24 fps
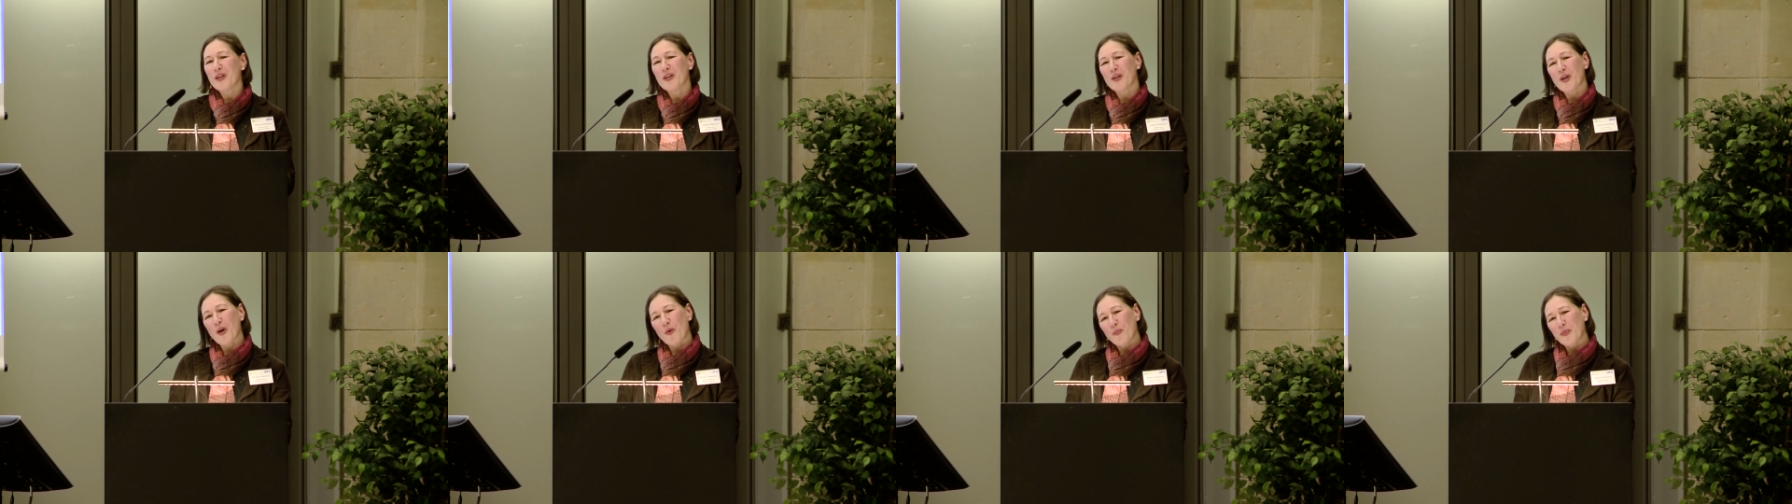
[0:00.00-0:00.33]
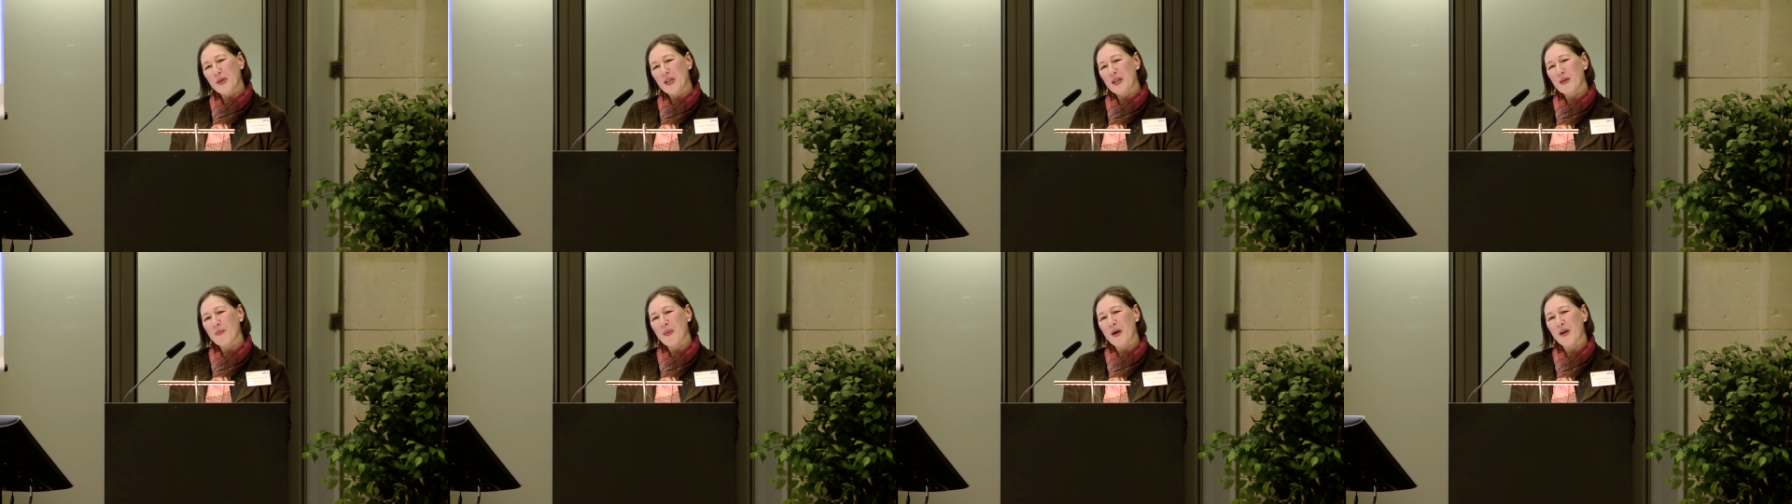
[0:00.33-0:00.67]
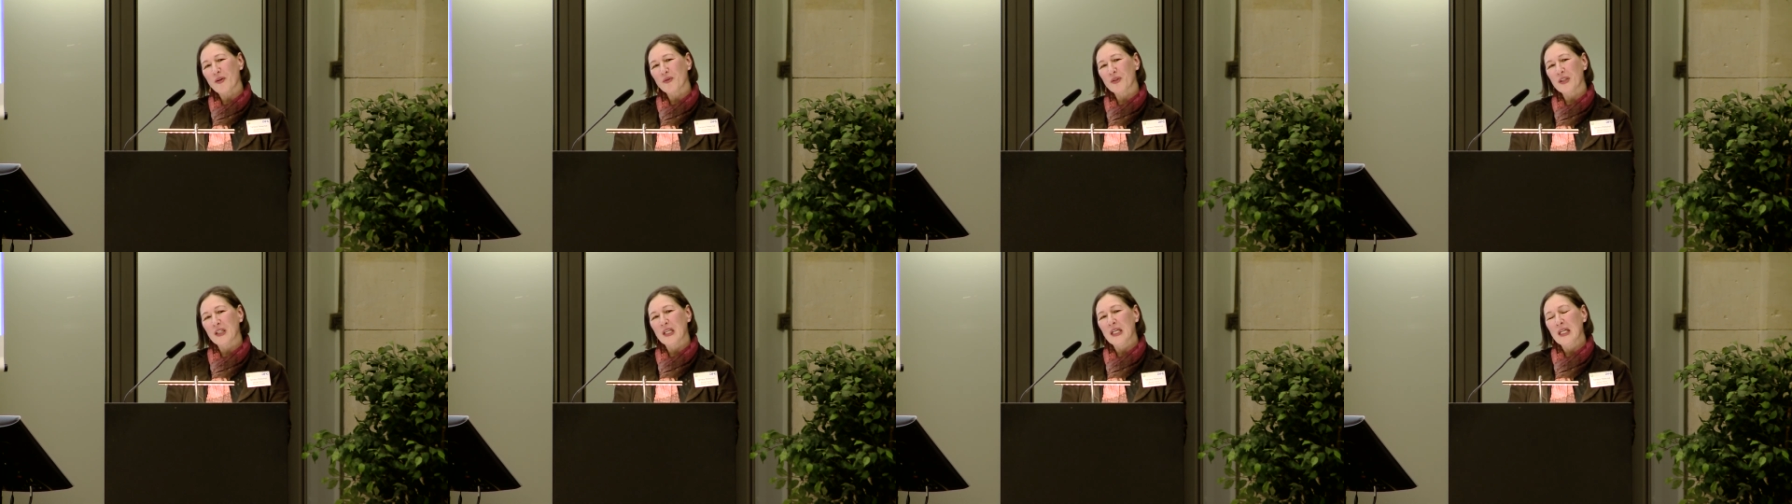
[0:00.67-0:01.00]
the company
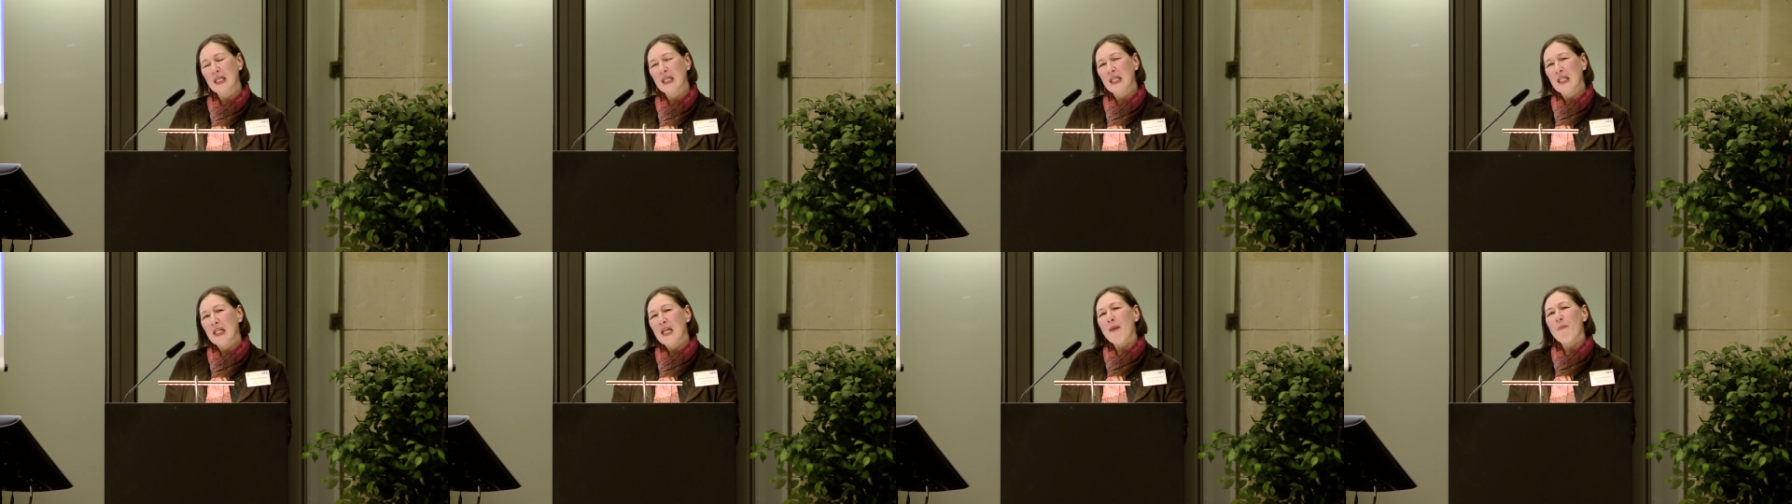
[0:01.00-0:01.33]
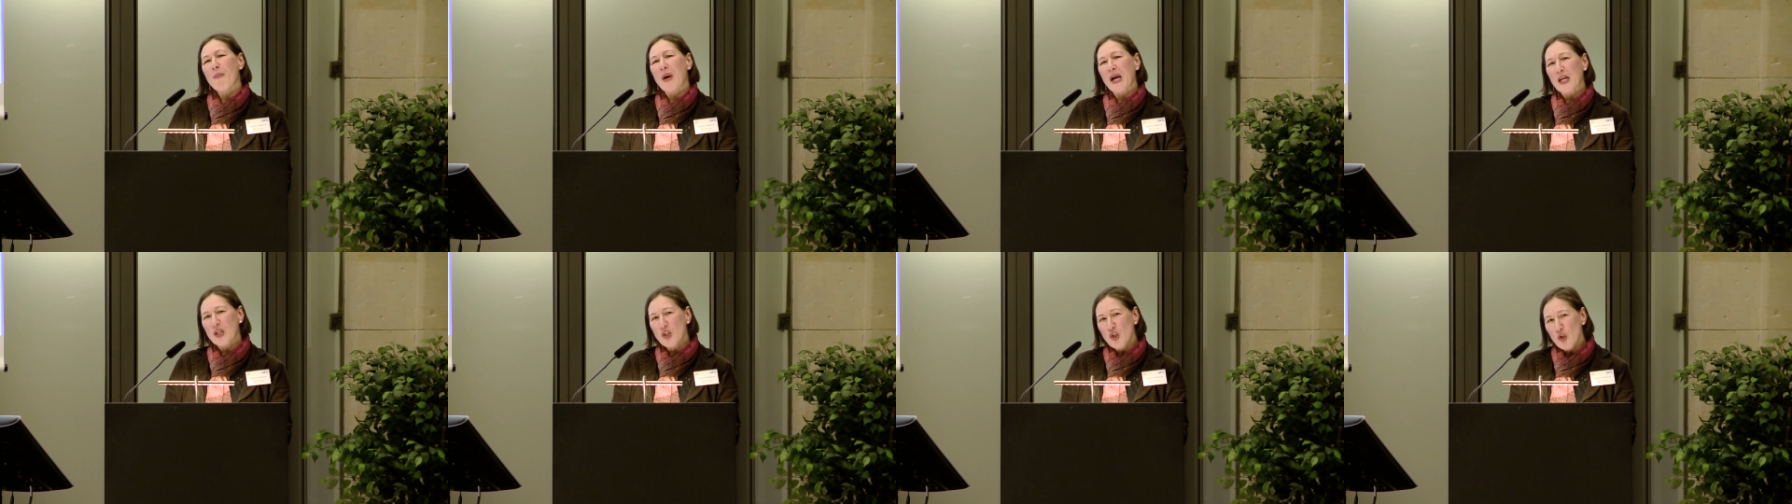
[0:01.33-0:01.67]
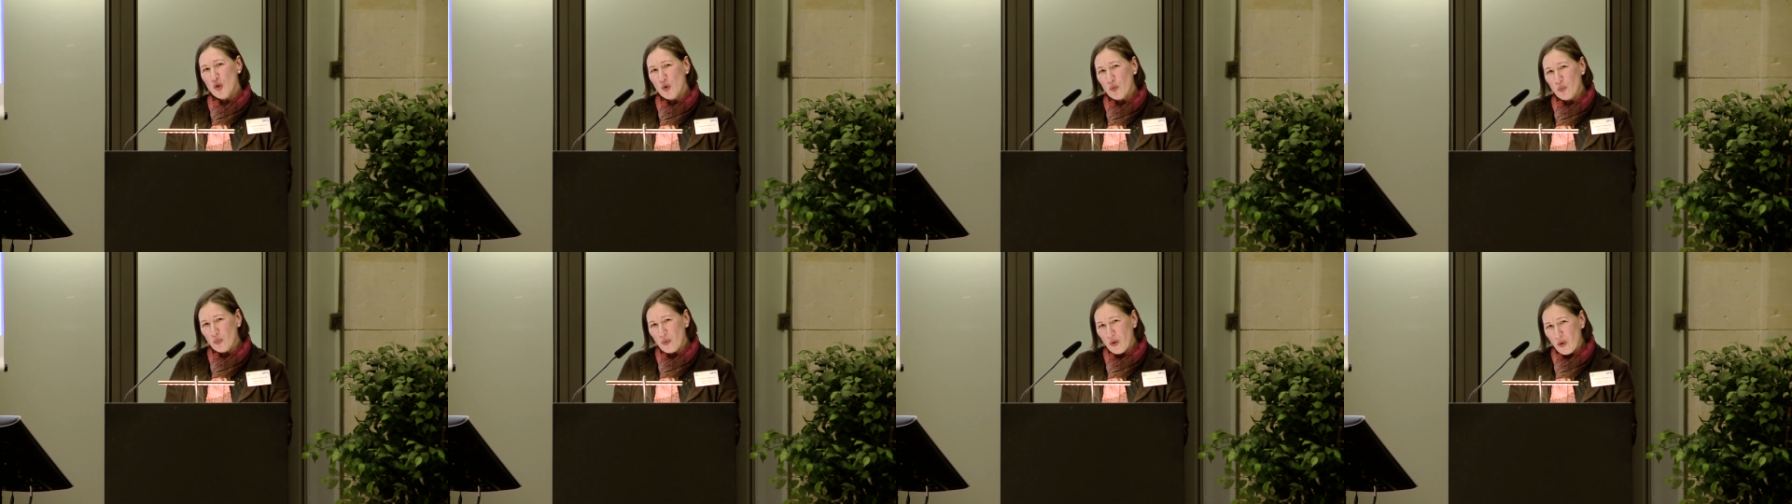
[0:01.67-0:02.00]
about my
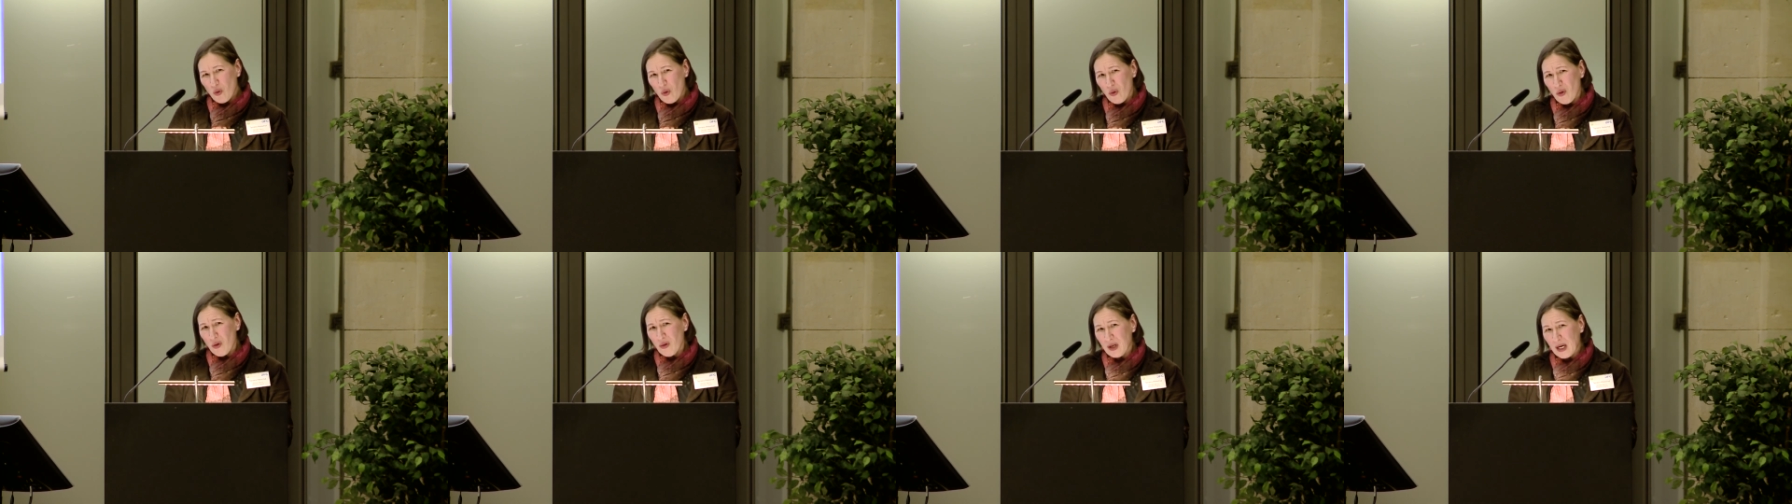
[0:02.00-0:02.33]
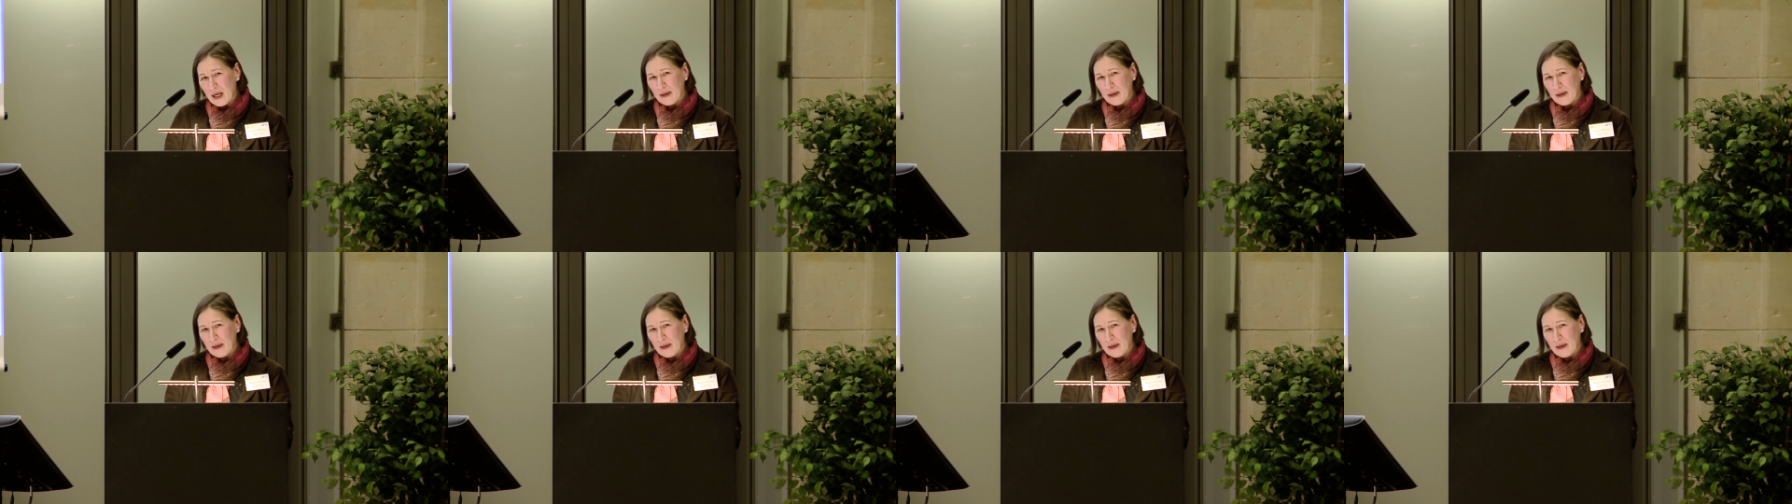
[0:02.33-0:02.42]
new role.